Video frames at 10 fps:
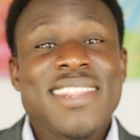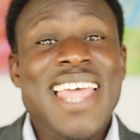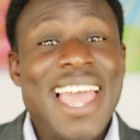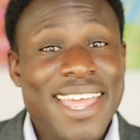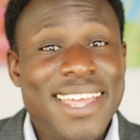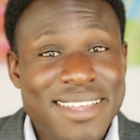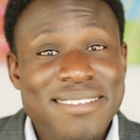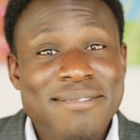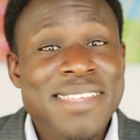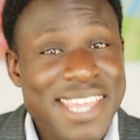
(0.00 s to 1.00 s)
that air,
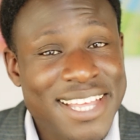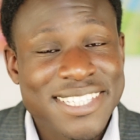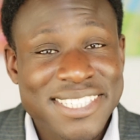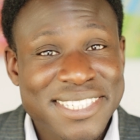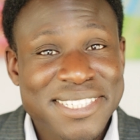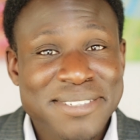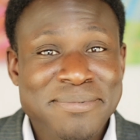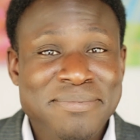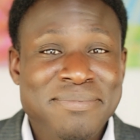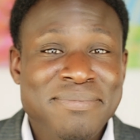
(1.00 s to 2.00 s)
yes.
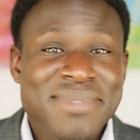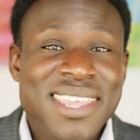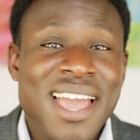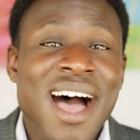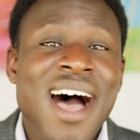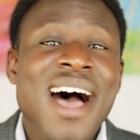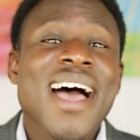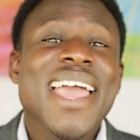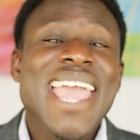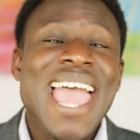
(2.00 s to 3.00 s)
I